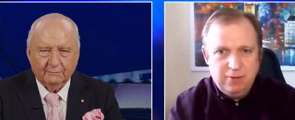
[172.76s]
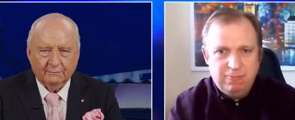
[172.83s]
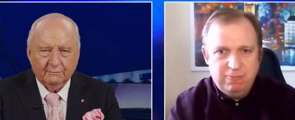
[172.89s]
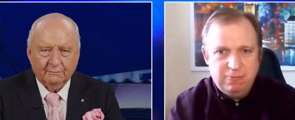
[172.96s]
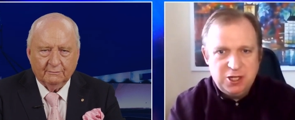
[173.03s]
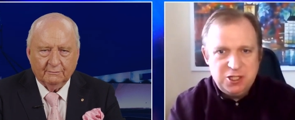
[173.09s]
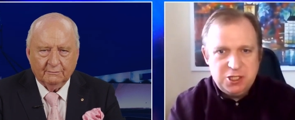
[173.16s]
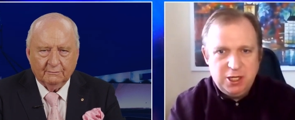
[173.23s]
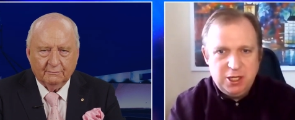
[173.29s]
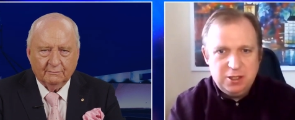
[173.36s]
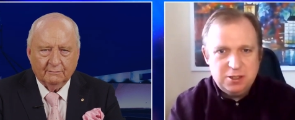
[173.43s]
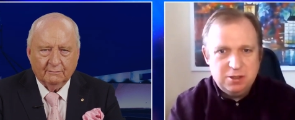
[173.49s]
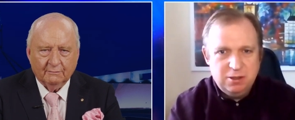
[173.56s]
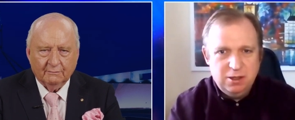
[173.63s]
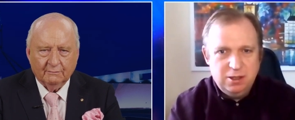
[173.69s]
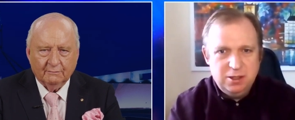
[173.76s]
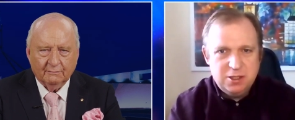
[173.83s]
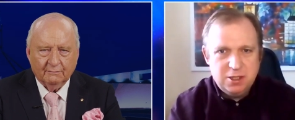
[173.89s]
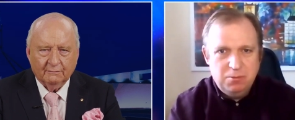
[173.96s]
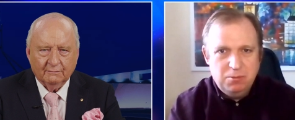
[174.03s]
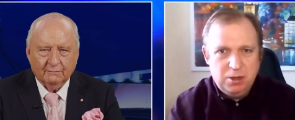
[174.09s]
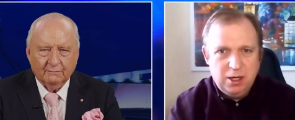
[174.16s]
Speaker 1: and fudge it in
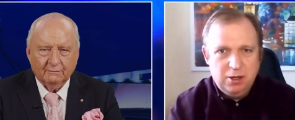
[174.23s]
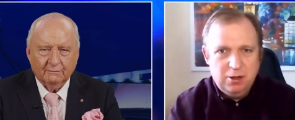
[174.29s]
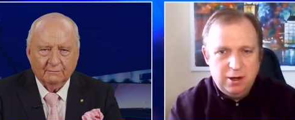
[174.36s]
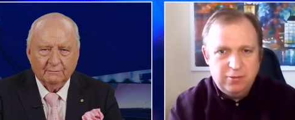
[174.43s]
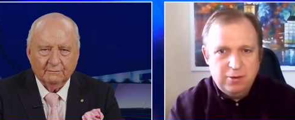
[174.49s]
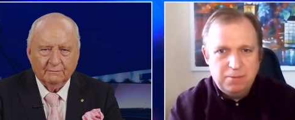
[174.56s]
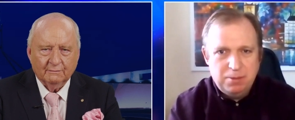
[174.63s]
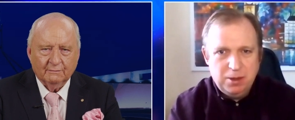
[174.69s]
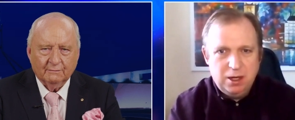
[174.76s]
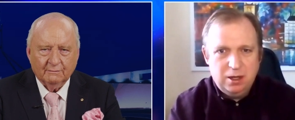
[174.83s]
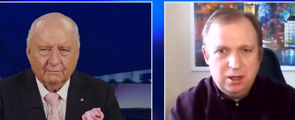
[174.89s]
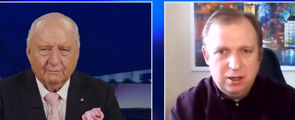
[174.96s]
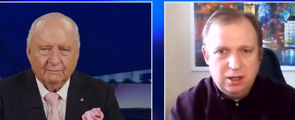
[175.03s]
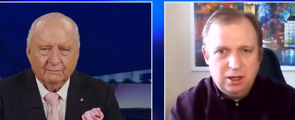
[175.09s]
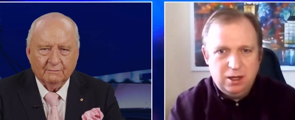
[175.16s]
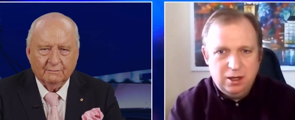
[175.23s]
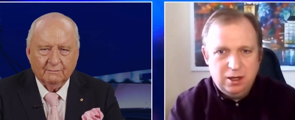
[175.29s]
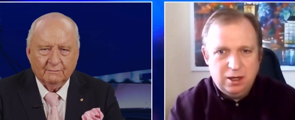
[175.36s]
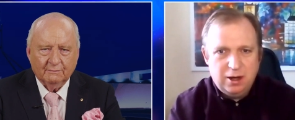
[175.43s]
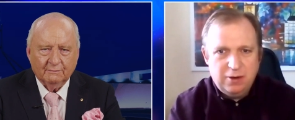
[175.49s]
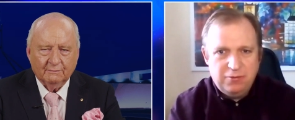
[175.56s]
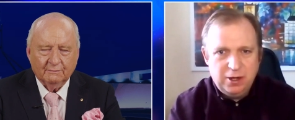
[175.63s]
some way or other, but
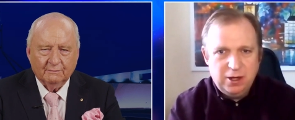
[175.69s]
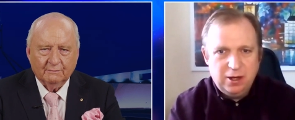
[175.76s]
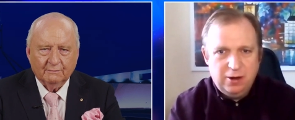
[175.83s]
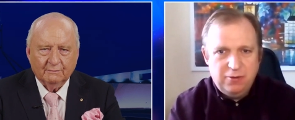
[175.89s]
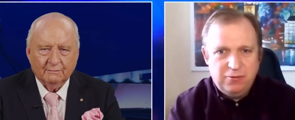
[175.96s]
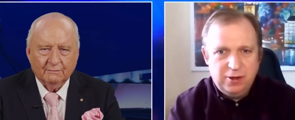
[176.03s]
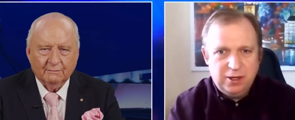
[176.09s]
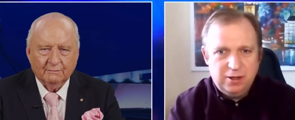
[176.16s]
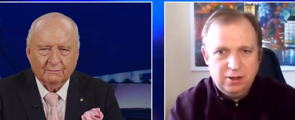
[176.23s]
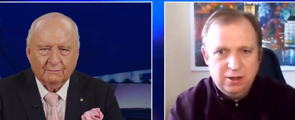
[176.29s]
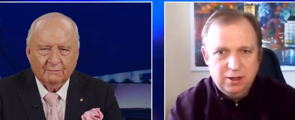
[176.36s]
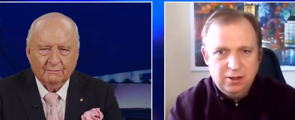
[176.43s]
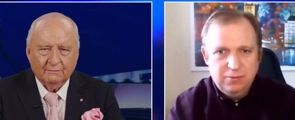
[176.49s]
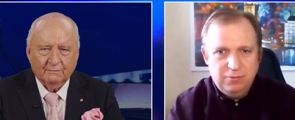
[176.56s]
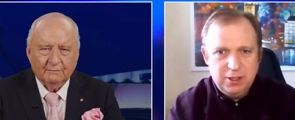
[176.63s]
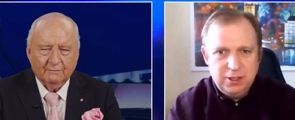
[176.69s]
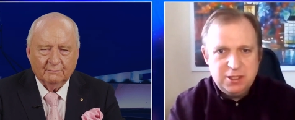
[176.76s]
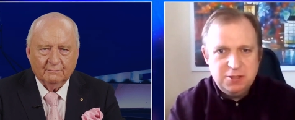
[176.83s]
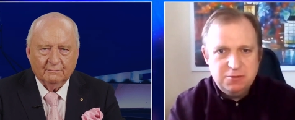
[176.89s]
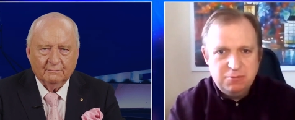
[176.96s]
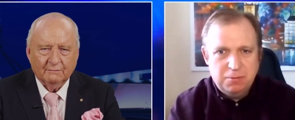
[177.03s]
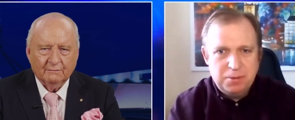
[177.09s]
uh, I think I think
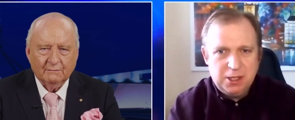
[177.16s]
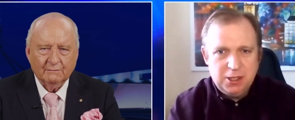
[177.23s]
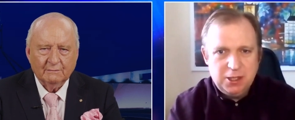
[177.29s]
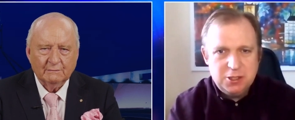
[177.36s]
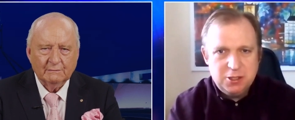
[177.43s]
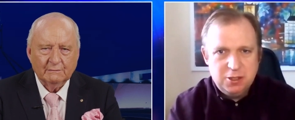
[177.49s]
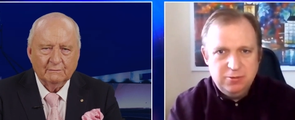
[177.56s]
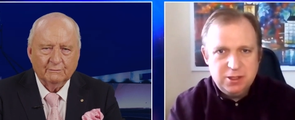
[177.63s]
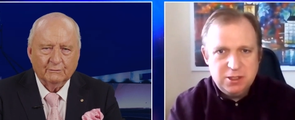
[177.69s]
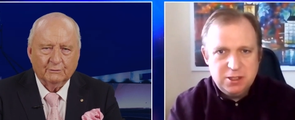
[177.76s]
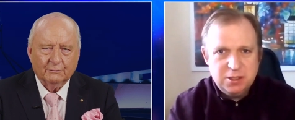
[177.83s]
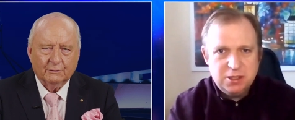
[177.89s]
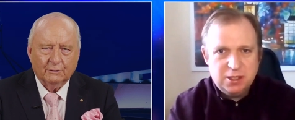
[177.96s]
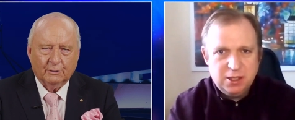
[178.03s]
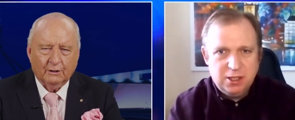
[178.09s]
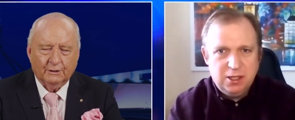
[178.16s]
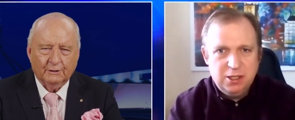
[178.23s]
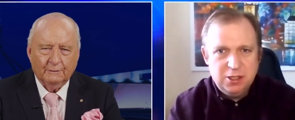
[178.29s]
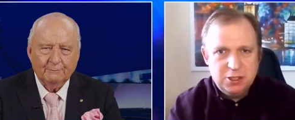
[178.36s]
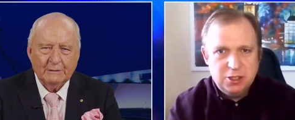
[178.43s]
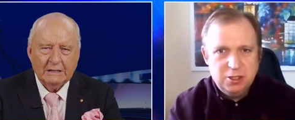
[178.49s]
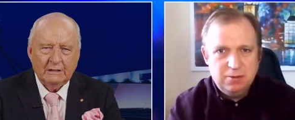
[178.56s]
this is the big issue. This is the Good on
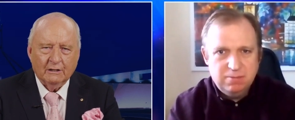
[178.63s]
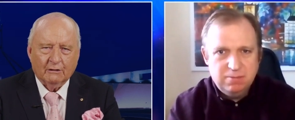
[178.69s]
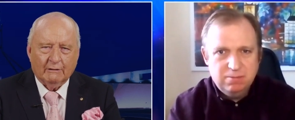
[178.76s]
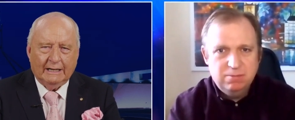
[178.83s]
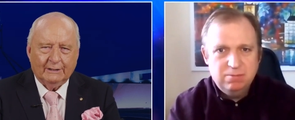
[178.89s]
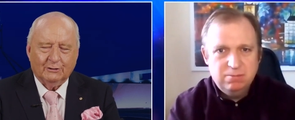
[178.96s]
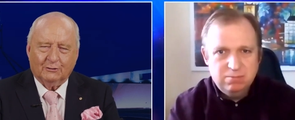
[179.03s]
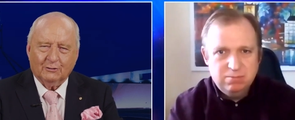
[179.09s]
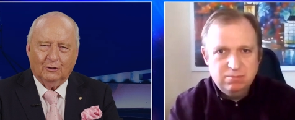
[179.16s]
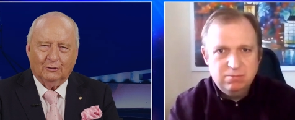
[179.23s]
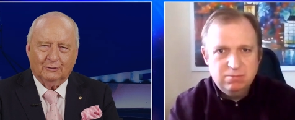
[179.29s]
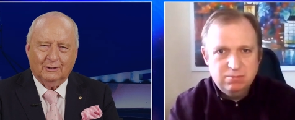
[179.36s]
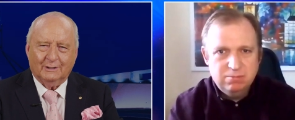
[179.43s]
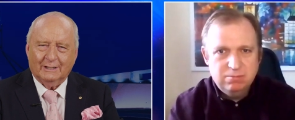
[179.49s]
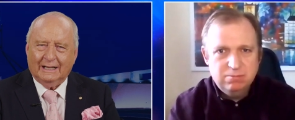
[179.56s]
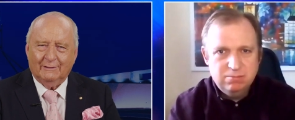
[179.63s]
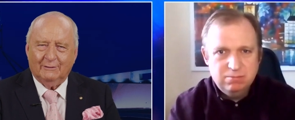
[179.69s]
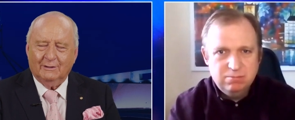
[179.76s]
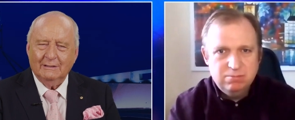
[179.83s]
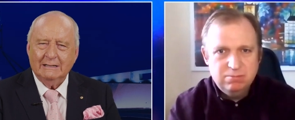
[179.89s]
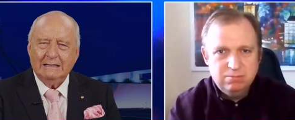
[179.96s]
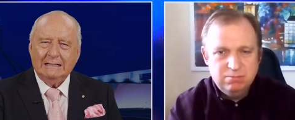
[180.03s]
you. issue.
Speaker 2: Great to talk to you,
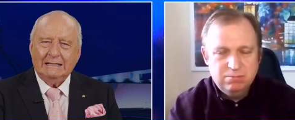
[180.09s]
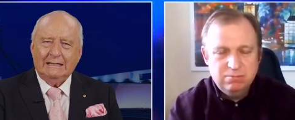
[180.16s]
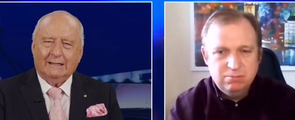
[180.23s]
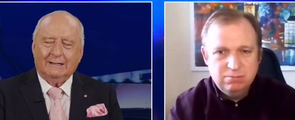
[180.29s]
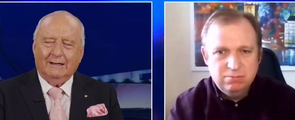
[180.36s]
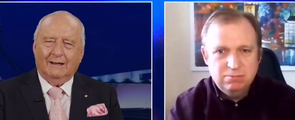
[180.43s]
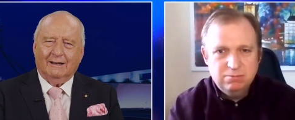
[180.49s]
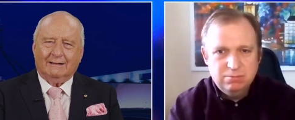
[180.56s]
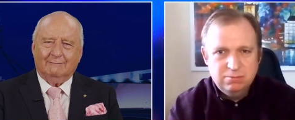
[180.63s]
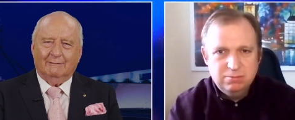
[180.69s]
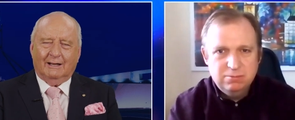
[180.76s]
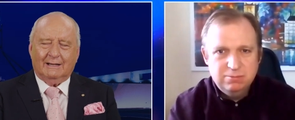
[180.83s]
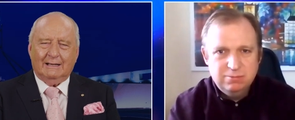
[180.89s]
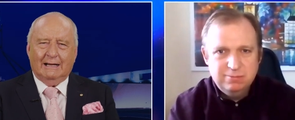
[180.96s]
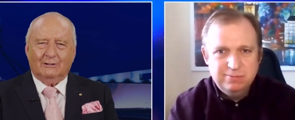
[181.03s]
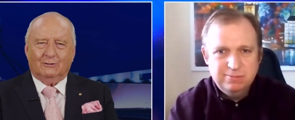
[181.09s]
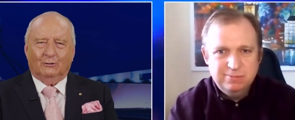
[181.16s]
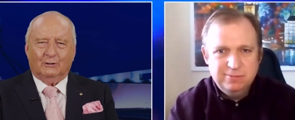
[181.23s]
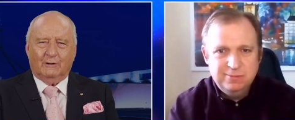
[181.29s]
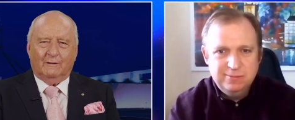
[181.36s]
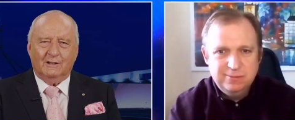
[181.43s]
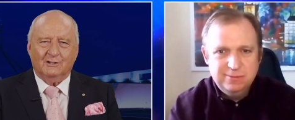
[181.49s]
David. You can't, I can't
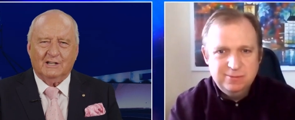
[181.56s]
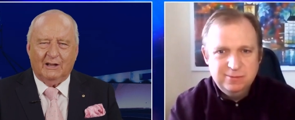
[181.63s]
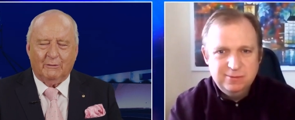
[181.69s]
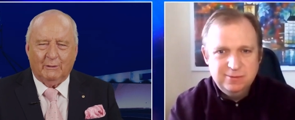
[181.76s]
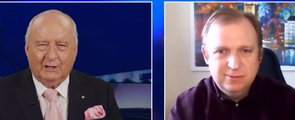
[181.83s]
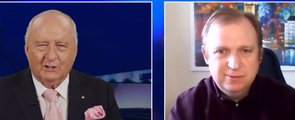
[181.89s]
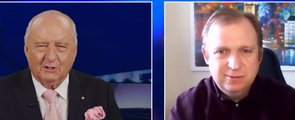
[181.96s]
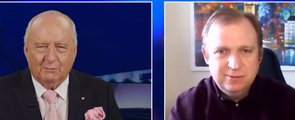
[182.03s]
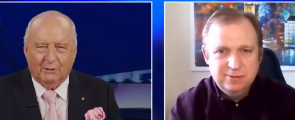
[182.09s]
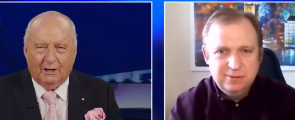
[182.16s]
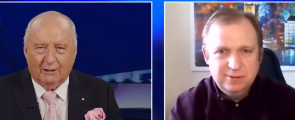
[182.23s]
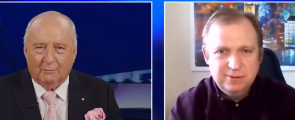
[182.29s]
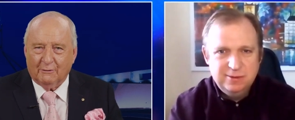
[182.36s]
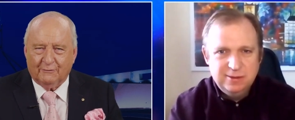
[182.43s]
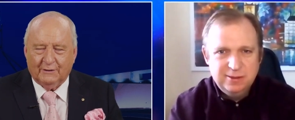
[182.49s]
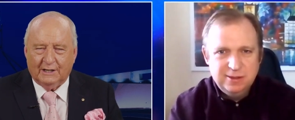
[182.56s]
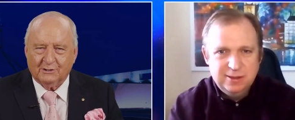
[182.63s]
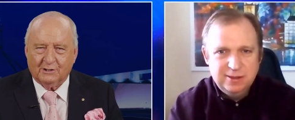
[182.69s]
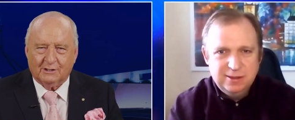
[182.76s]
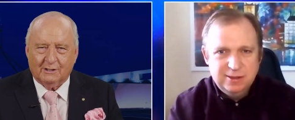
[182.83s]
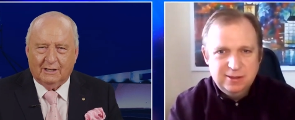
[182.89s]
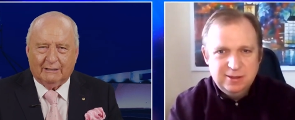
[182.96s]
talk to these without a smile on my
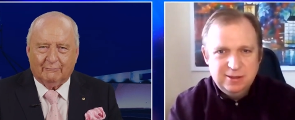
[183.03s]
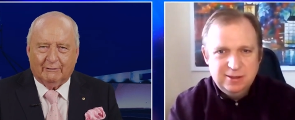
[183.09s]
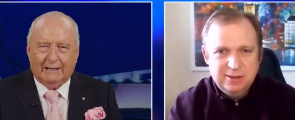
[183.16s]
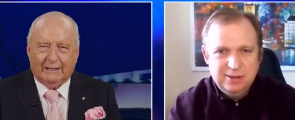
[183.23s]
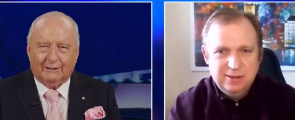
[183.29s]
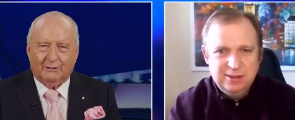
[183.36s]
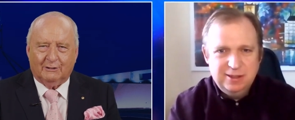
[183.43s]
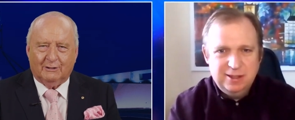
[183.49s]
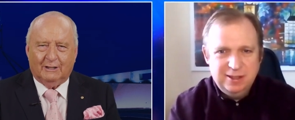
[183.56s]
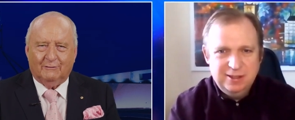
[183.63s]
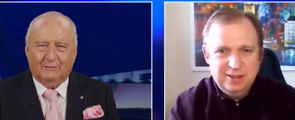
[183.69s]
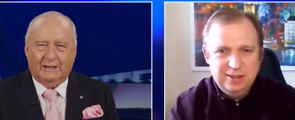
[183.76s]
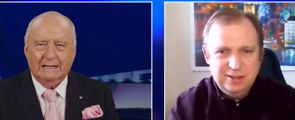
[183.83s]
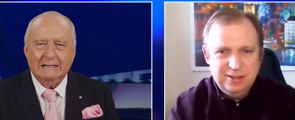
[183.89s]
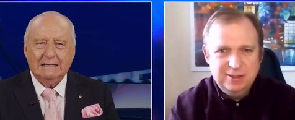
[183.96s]
face. It's like reality TV.